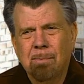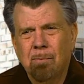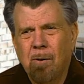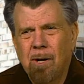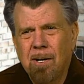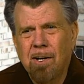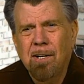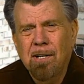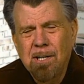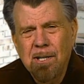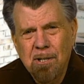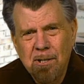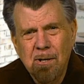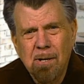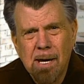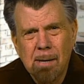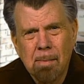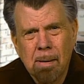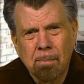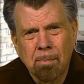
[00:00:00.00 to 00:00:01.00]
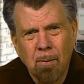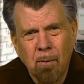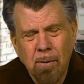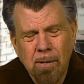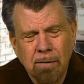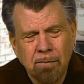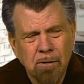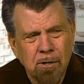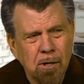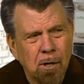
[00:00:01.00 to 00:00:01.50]
Well, you get my point
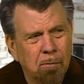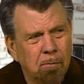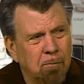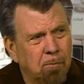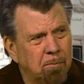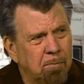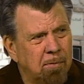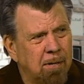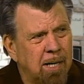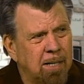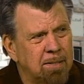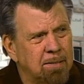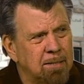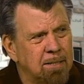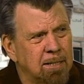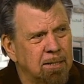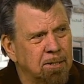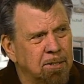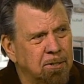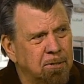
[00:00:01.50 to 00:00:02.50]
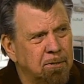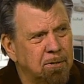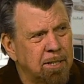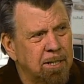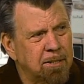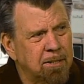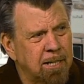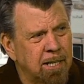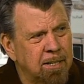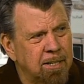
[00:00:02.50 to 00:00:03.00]
if you know
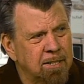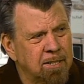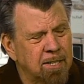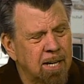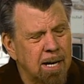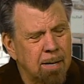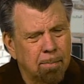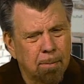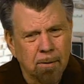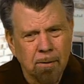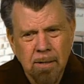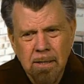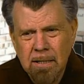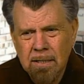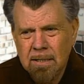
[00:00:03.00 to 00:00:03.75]
that example.